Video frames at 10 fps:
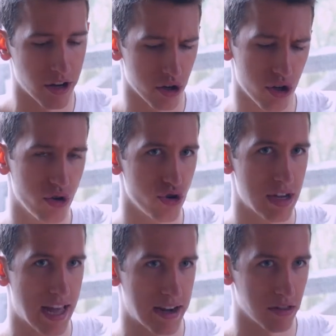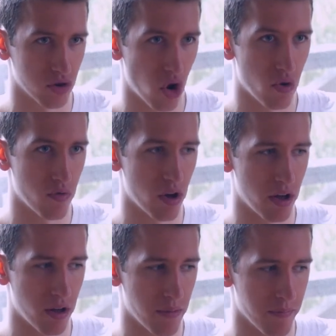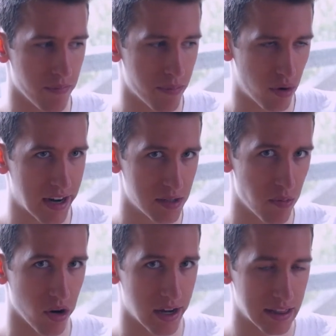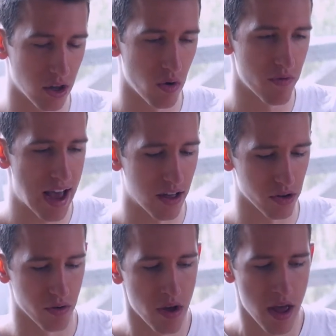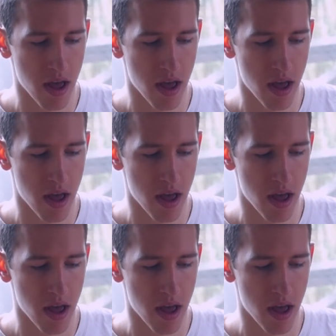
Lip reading: that are usually at a low price point, a low value.